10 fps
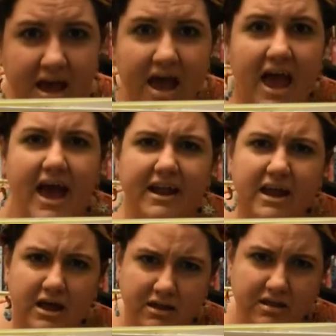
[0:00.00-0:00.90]
and
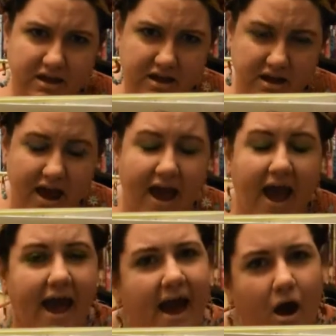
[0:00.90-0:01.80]
then
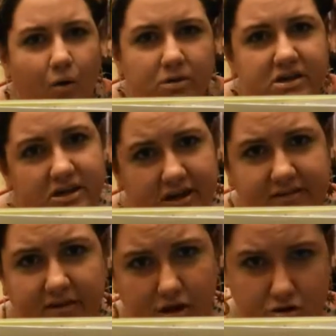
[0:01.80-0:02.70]
how he gets
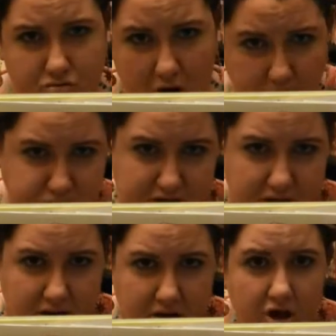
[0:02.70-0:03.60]

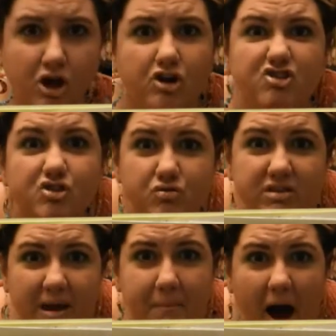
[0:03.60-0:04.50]
interrupted. Do you
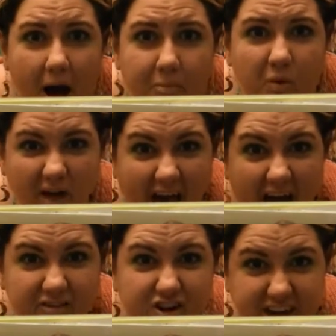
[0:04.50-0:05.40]
think Bob will
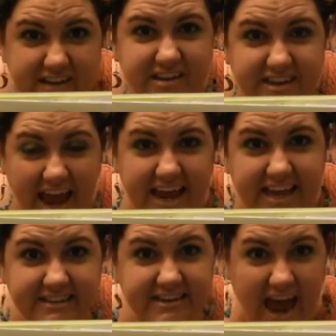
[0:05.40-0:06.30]
ever get to take
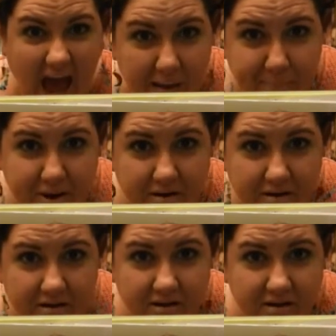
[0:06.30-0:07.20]
his nap?
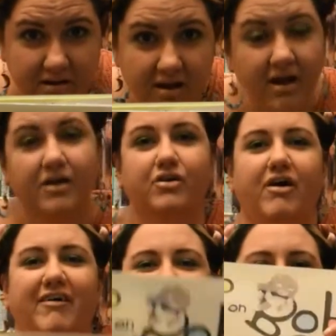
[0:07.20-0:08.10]
You'll
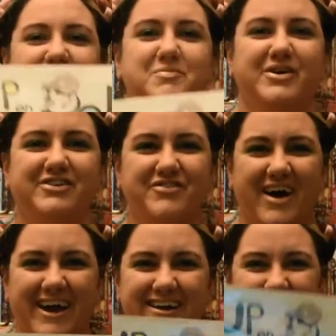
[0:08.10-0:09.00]
have to read the book to
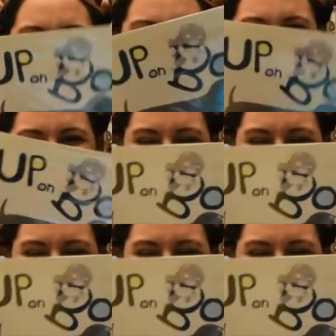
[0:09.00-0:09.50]
find out.